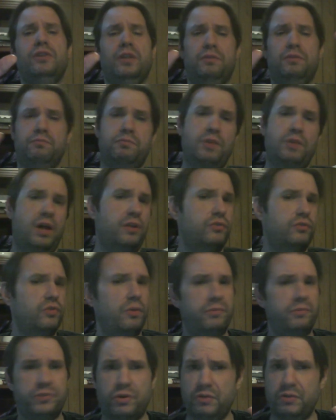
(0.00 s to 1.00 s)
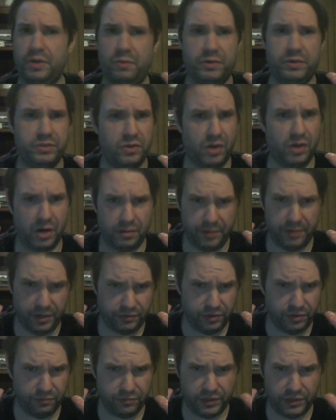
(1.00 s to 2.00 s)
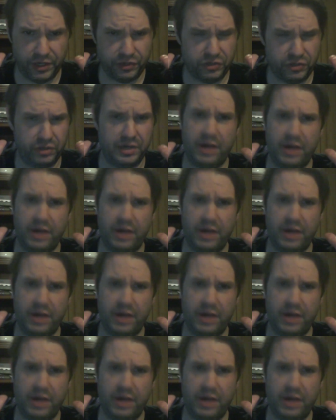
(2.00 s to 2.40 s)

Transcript: and Donald Trump certainly wants to talk about inflation,